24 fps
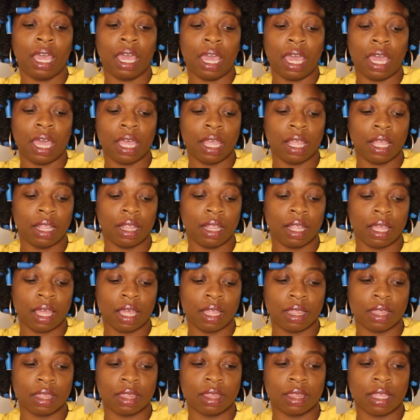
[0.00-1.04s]
And
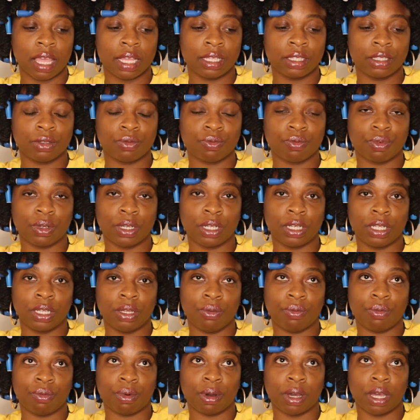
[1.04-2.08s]
that's really
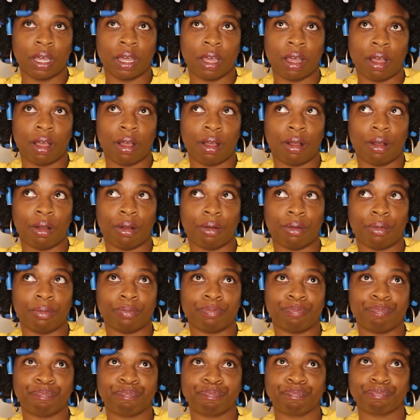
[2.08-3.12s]
what
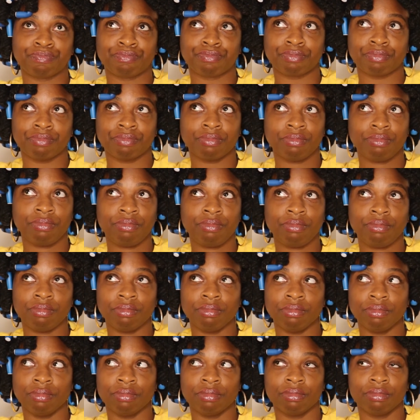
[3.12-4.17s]

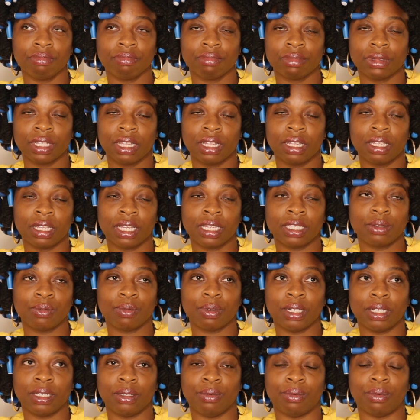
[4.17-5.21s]

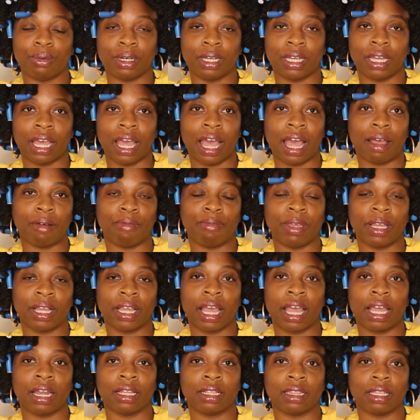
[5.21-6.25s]
I've been
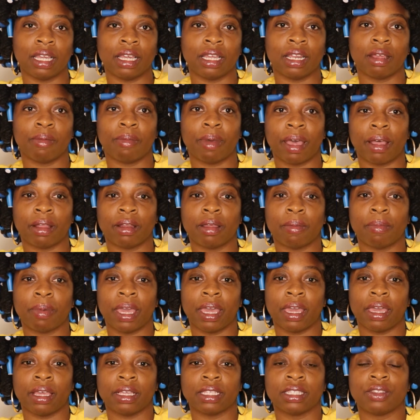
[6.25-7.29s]
kind of thinking about the
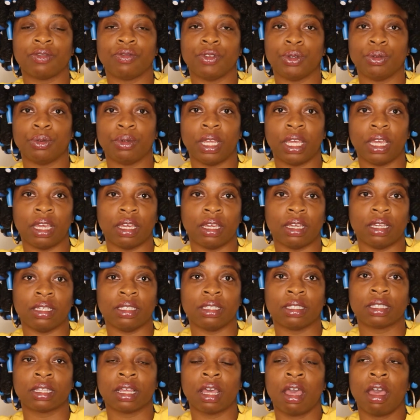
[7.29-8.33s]
past few
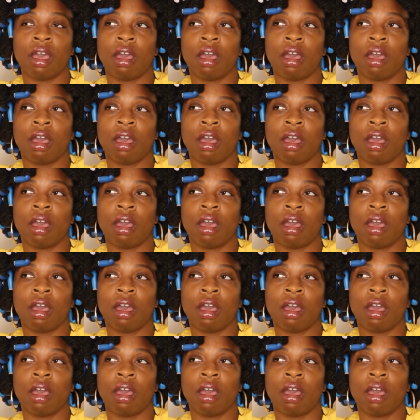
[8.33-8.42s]
days.